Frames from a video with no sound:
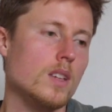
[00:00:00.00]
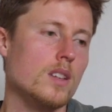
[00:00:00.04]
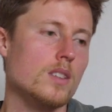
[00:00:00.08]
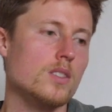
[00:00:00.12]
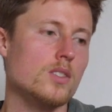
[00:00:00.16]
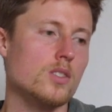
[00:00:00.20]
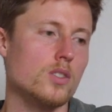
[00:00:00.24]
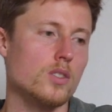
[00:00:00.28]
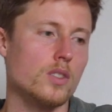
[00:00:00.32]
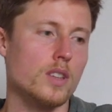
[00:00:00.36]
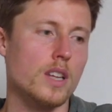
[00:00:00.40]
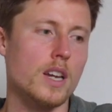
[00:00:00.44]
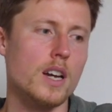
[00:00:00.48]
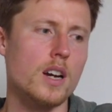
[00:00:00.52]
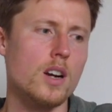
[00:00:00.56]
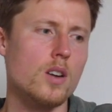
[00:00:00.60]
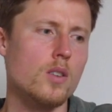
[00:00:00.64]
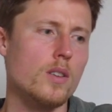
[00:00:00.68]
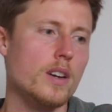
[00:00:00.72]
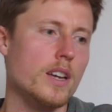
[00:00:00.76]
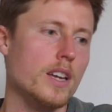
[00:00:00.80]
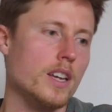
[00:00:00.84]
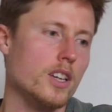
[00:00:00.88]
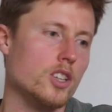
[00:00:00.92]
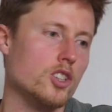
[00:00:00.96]
So
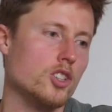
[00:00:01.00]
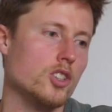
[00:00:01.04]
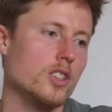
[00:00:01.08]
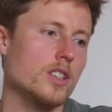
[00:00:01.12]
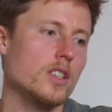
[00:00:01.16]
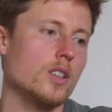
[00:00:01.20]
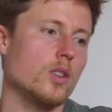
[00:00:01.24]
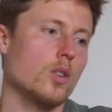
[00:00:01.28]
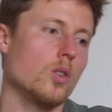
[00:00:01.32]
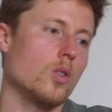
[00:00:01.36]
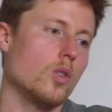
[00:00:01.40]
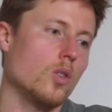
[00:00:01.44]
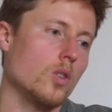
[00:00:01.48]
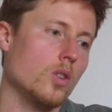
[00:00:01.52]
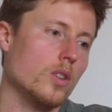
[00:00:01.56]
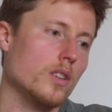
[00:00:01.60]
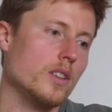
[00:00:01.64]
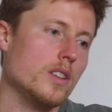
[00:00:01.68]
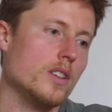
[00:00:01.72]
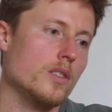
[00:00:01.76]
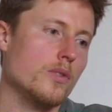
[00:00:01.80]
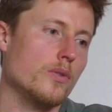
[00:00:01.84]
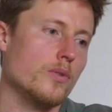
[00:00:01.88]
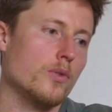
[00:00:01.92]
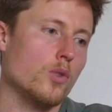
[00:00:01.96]
now actually all
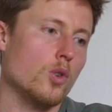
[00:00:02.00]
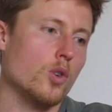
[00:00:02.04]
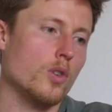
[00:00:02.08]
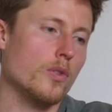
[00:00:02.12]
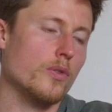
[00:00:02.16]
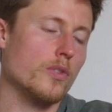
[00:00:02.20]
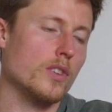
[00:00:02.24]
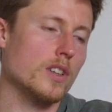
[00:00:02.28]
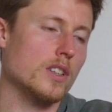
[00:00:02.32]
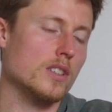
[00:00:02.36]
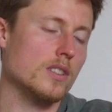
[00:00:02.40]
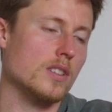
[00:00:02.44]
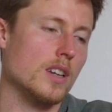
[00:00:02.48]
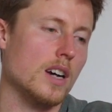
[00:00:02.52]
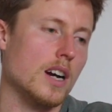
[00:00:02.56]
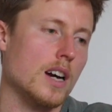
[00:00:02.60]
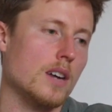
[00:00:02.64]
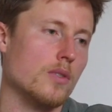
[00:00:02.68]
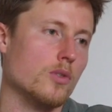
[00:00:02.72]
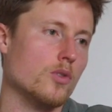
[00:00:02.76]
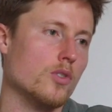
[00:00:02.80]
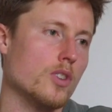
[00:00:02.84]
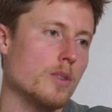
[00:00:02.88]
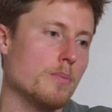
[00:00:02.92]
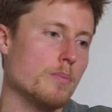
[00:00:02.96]
the 4 fingers
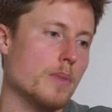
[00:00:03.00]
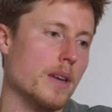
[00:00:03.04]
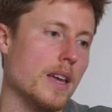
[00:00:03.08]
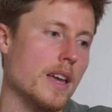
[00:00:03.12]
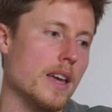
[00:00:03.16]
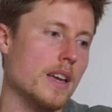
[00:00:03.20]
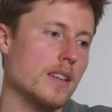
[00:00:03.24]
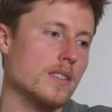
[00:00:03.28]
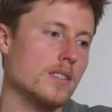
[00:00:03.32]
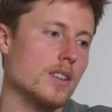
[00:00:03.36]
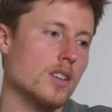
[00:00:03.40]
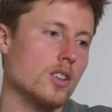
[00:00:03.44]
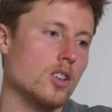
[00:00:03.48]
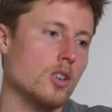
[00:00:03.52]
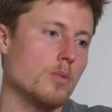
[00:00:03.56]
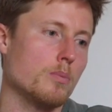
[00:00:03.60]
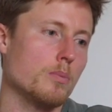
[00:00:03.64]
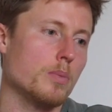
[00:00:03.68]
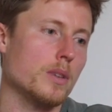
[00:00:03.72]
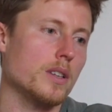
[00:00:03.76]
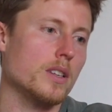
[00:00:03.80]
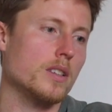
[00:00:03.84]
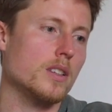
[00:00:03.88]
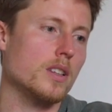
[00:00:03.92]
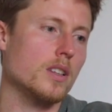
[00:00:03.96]
half crimp hangs are
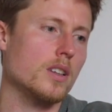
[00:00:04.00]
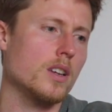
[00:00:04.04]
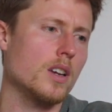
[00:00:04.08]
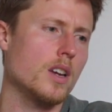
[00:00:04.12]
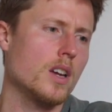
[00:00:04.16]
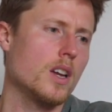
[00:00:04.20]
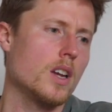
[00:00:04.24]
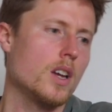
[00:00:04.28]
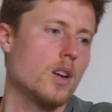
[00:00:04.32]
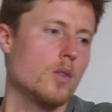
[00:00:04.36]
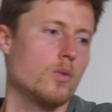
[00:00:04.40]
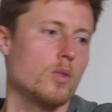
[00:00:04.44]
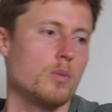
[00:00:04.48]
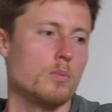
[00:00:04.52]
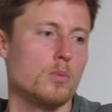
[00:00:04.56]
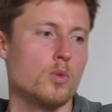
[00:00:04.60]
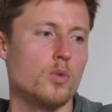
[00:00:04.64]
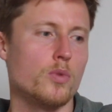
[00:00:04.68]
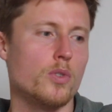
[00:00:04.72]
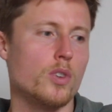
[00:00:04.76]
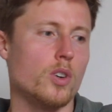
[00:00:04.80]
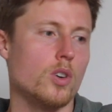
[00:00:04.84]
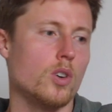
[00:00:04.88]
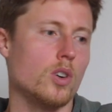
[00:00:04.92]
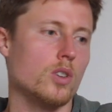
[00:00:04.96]
completed. We're
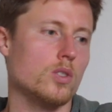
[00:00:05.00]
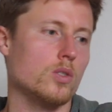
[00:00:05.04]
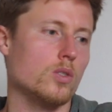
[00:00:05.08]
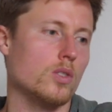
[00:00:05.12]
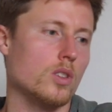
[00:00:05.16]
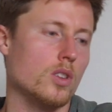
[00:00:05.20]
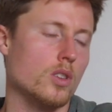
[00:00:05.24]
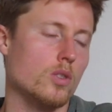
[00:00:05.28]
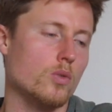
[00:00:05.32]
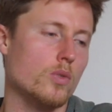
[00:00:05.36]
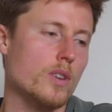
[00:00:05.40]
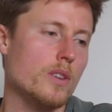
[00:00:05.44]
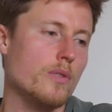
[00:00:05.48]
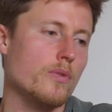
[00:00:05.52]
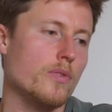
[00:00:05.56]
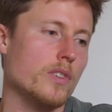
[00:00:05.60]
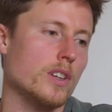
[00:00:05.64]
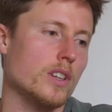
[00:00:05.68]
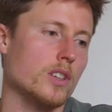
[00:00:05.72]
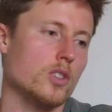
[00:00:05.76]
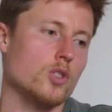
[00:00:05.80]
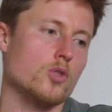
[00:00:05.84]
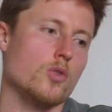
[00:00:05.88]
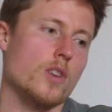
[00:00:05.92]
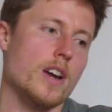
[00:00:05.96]
moving on to the
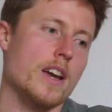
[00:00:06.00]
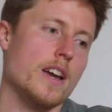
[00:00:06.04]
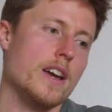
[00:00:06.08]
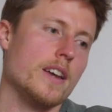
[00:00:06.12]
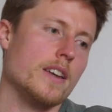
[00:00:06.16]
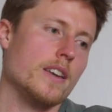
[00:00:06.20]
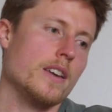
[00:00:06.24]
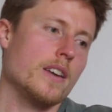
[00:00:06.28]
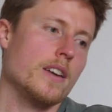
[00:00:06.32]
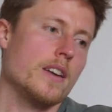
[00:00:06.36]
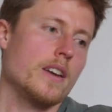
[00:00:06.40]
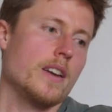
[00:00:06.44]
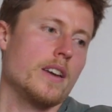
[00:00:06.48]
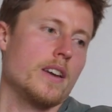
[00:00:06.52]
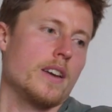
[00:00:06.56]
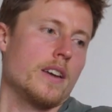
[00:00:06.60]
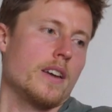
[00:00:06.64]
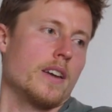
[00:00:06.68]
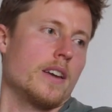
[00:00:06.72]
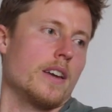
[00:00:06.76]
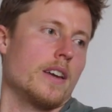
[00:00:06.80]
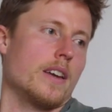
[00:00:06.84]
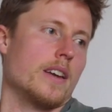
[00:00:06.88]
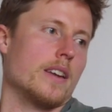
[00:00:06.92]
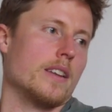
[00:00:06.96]
3-finger drag,
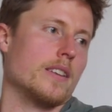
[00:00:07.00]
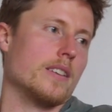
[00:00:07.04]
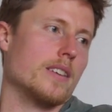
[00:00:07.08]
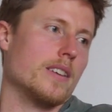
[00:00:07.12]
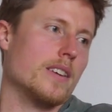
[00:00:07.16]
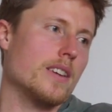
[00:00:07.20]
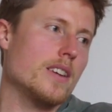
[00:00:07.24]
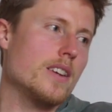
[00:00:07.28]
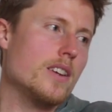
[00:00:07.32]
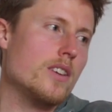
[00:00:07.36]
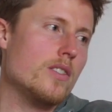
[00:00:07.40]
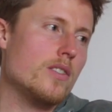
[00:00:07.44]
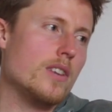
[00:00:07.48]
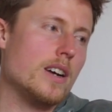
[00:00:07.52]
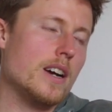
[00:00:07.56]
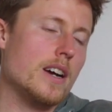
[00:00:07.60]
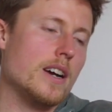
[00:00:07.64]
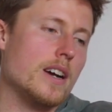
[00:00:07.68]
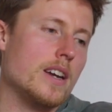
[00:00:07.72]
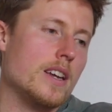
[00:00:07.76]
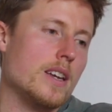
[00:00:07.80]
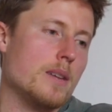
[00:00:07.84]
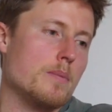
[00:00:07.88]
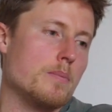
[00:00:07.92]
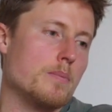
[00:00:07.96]
and here
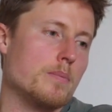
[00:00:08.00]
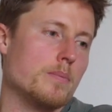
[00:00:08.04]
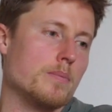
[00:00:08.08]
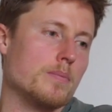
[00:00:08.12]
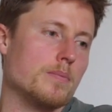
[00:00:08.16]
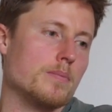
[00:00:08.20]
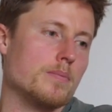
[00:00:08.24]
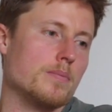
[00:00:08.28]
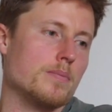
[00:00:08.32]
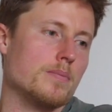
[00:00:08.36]
I'm